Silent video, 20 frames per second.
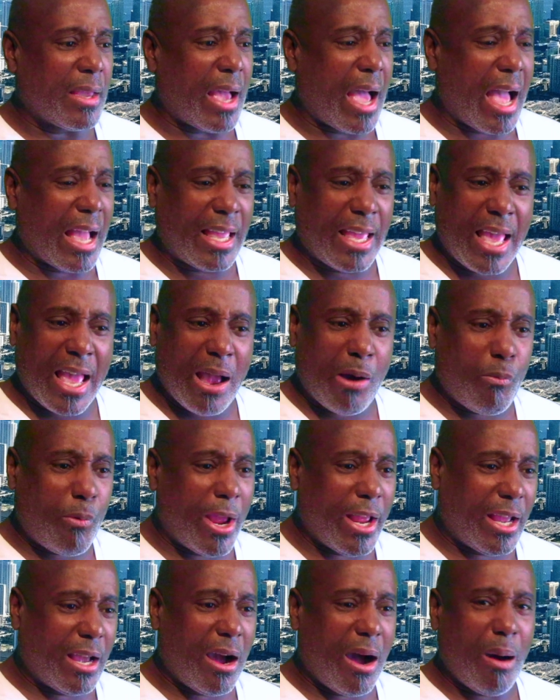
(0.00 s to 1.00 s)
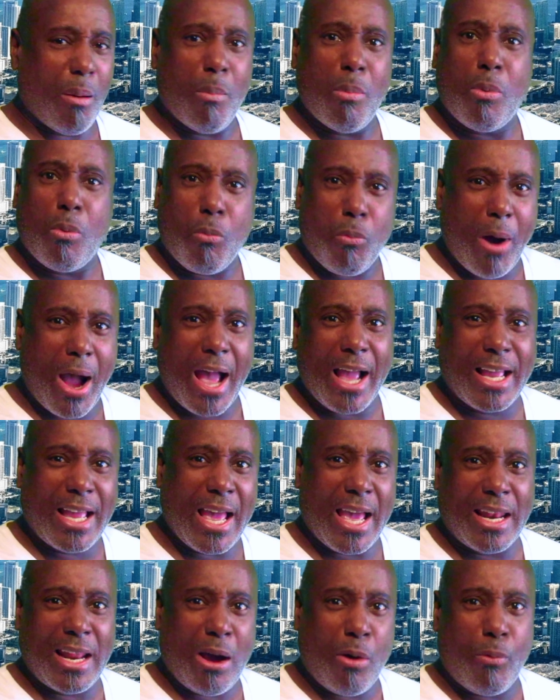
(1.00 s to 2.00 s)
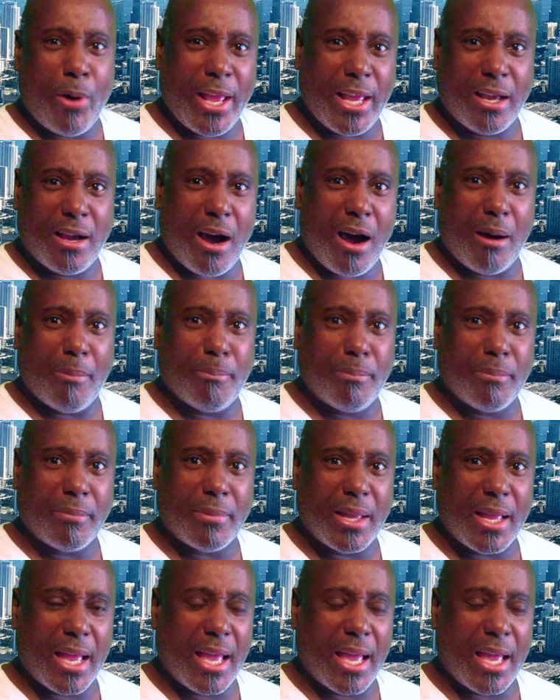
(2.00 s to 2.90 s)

I can't wake up. Why can't I wake up?